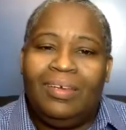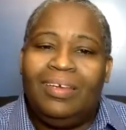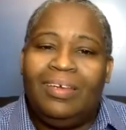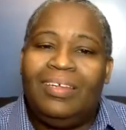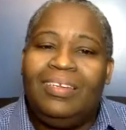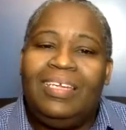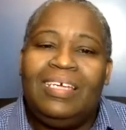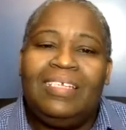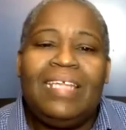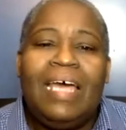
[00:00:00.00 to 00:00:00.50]

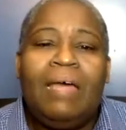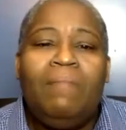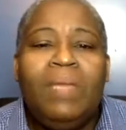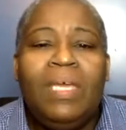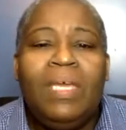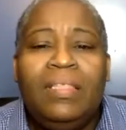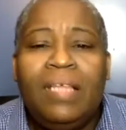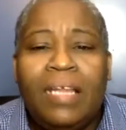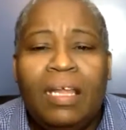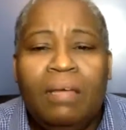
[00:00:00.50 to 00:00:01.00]
And does that
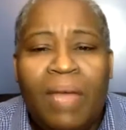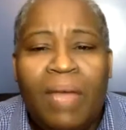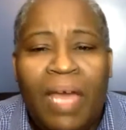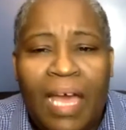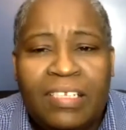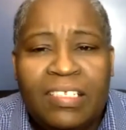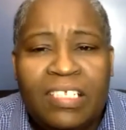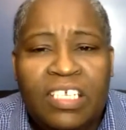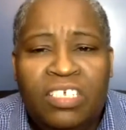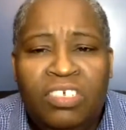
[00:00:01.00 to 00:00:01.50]
mean that I'm
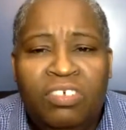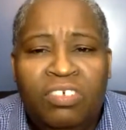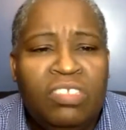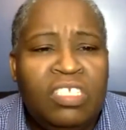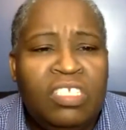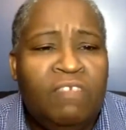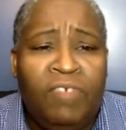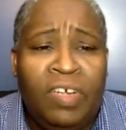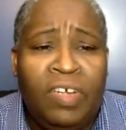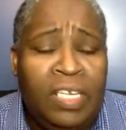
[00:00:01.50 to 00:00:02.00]
asking you to
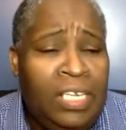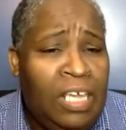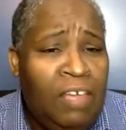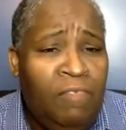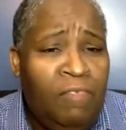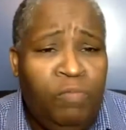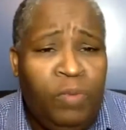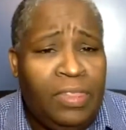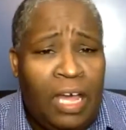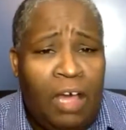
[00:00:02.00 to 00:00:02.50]
forgive
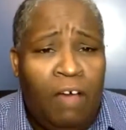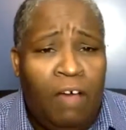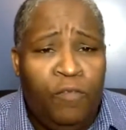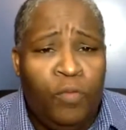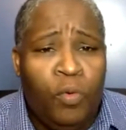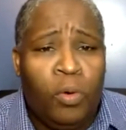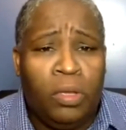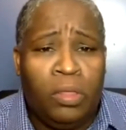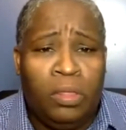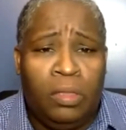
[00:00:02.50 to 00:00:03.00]
without
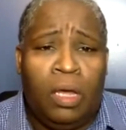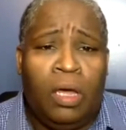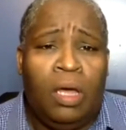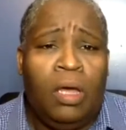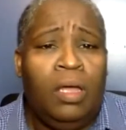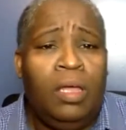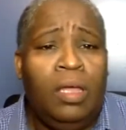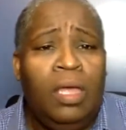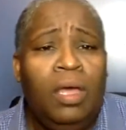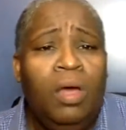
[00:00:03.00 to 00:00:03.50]

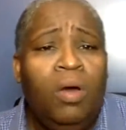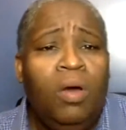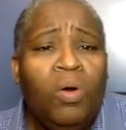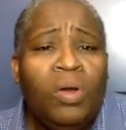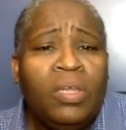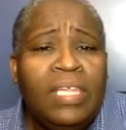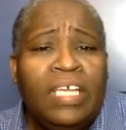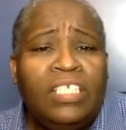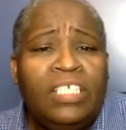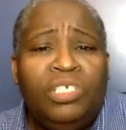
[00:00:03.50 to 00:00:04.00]
forethought, or
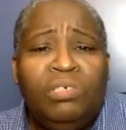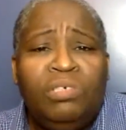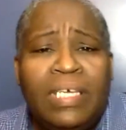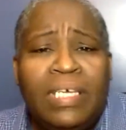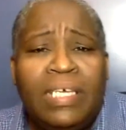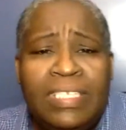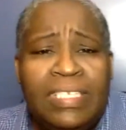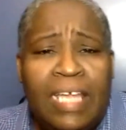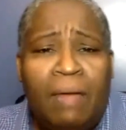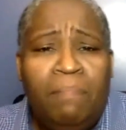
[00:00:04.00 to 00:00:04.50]
that you
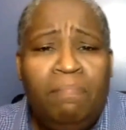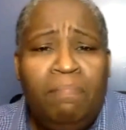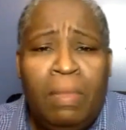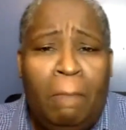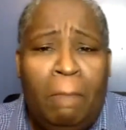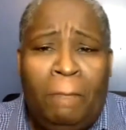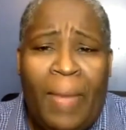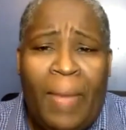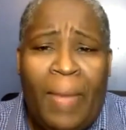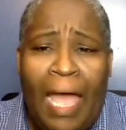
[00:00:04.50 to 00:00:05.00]
accept the
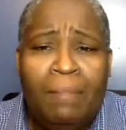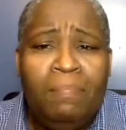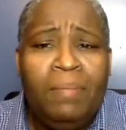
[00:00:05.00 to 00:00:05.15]
bad